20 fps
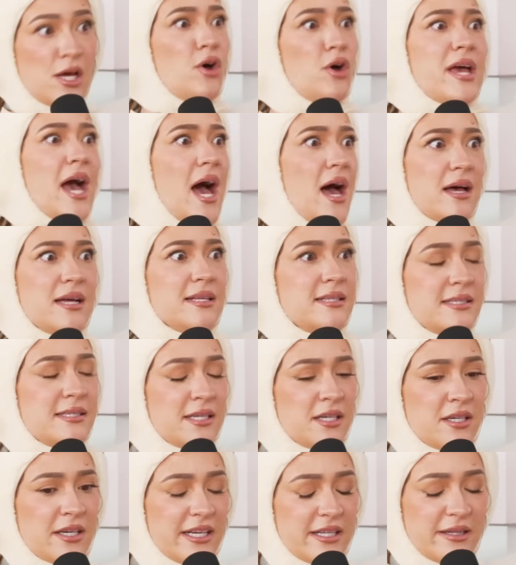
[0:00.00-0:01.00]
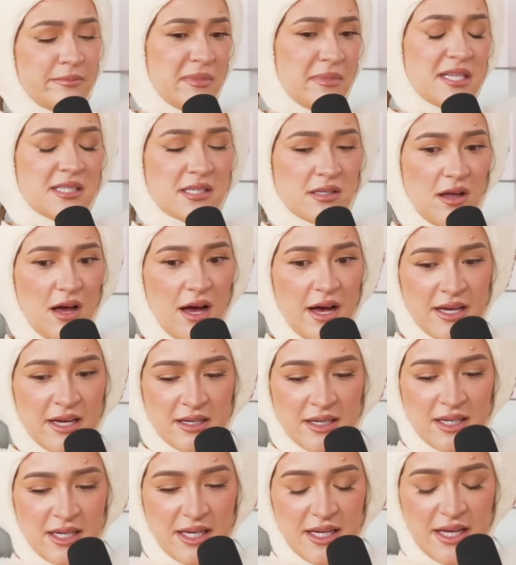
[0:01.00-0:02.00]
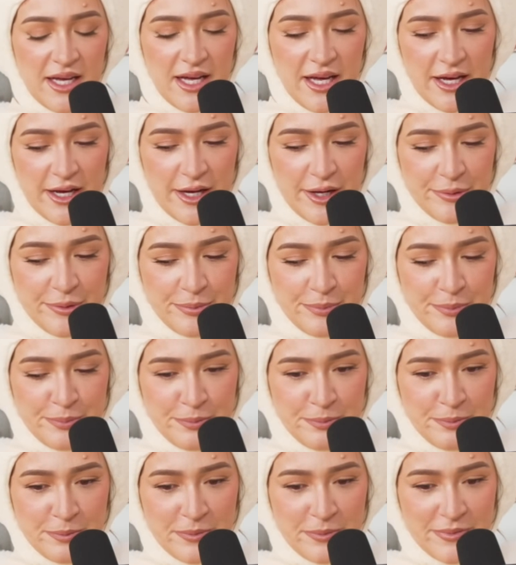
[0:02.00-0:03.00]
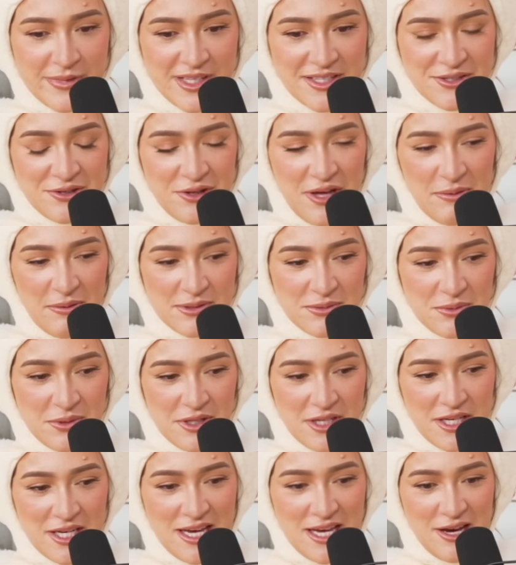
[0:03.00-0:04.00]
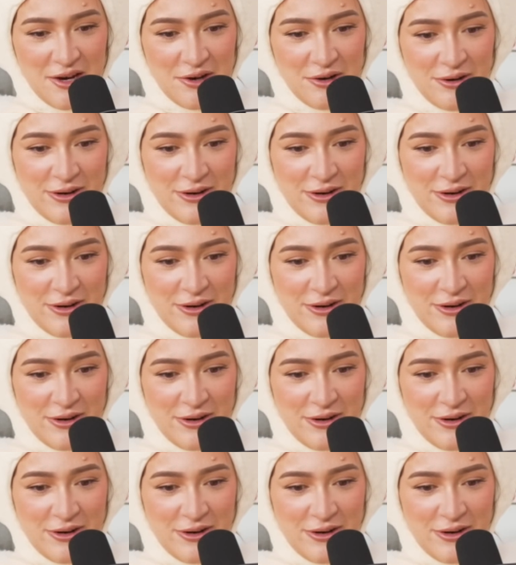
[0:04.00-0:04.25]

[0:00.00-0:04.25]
oh yeah, it's still it means a lot. Mm-hmm. Um, so that was really cute.